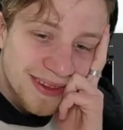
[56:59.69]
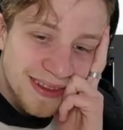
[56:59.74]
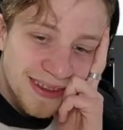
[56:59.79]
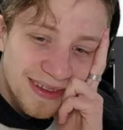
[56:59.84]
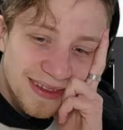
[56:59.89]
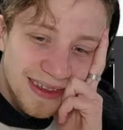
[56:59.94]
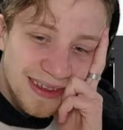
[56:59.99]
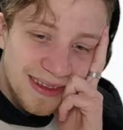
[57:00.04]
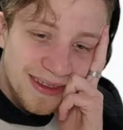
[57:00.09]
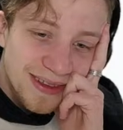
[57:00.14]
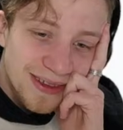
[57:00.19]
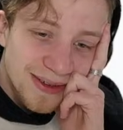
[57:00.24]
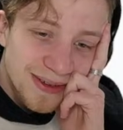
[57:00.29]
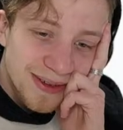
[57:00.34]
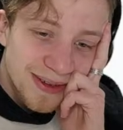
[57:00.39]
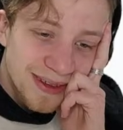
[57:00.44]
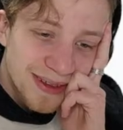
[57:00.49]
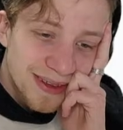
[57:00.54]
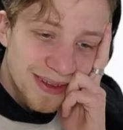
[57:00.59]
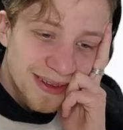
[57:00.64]
Is that
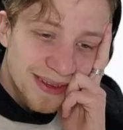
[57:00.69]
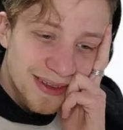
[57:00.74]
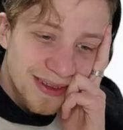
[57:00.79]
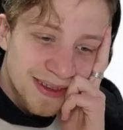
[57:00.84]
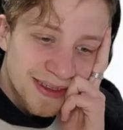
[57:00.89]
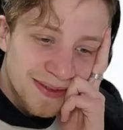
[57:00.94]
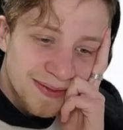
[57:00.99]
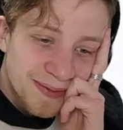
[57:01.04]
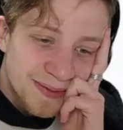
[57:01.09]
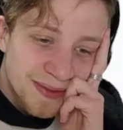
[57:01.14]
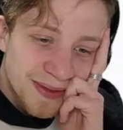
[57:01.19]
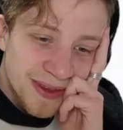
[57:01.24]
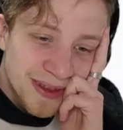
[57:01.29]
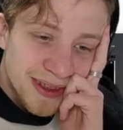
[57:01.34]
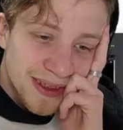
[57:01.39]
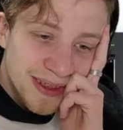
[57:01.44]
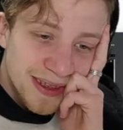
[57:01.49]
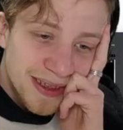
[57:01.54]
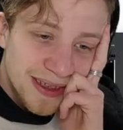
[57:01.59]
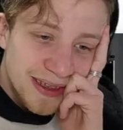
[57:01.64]
true?
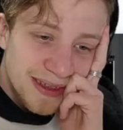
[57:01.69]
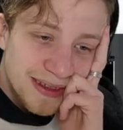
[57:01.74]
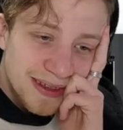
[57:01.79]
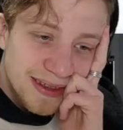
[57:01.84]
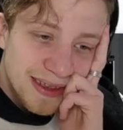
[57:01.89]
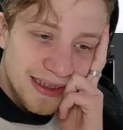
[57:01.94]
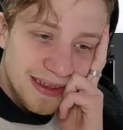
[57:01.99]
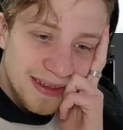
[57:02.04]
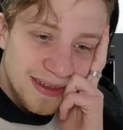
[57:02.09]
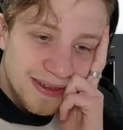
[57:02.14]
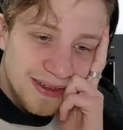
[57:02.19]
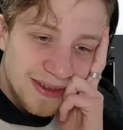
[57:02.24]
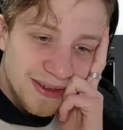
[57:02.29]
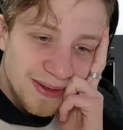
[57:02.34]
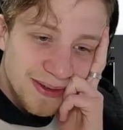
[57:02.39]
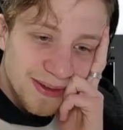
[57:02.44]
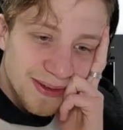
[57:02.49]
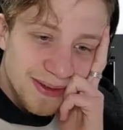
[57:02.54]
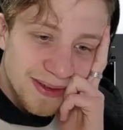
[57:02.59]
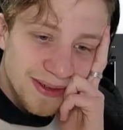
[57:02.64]
Is that
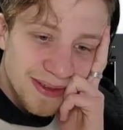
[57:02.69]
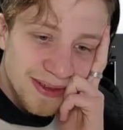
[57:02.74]
true?